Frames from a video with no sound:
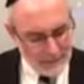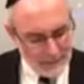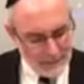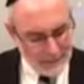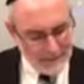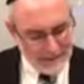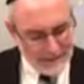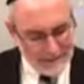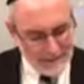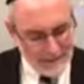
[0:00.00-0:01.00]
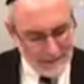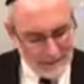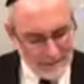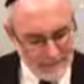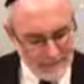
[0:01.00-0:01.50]
we're going to see
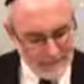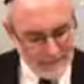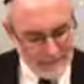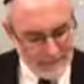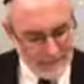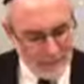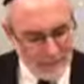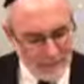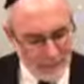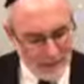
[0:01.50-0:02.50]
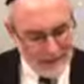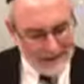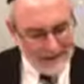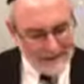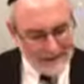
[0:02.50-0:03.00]
the, the
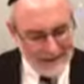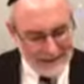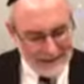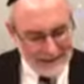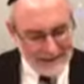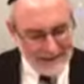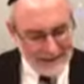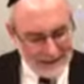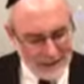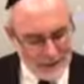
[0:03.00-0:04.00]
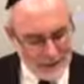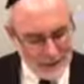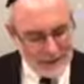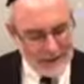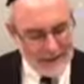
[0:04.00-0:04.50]
phrase classically is
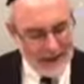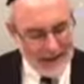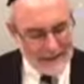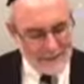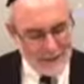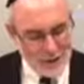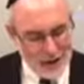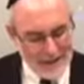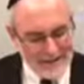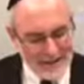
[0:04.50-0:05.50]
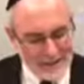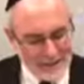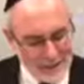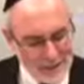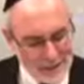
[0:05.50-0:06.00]
understood that they had to be chased out
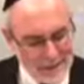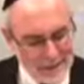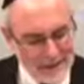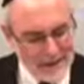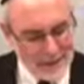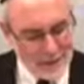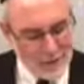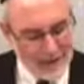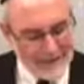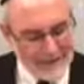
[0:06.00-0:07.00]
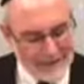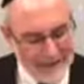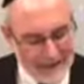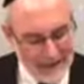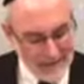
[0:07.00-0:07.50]
of Egypt and they could not
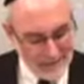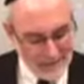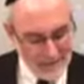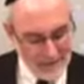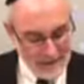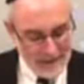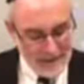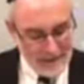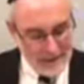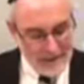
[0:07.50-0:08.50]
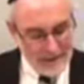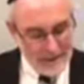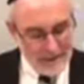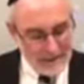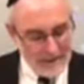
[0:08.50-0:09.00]
delay.
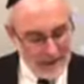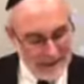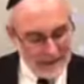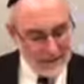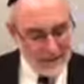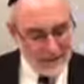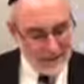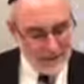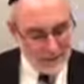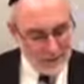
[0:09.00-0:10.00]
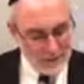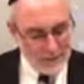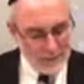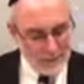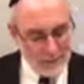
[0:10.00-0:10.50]
Is classically understood that
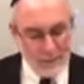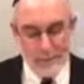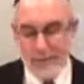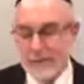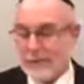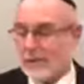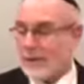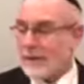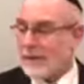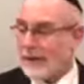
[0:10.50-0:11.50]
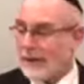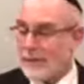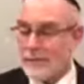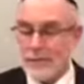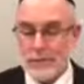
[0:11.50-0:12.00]
they will go into the 50th gate
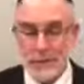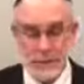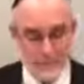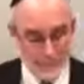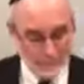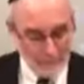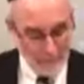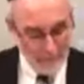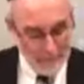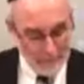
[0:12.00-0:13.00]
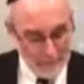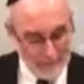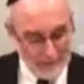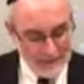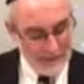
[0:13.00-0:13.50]
of Tumah. But
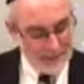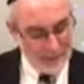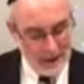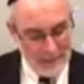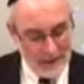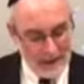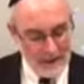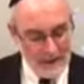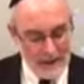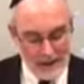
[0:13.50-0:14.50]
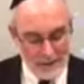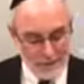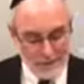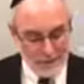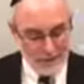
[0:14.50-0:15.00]
he says, Vahari Kasha,
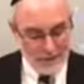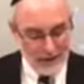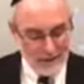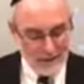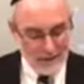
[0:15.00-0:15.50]
there's a Kasha.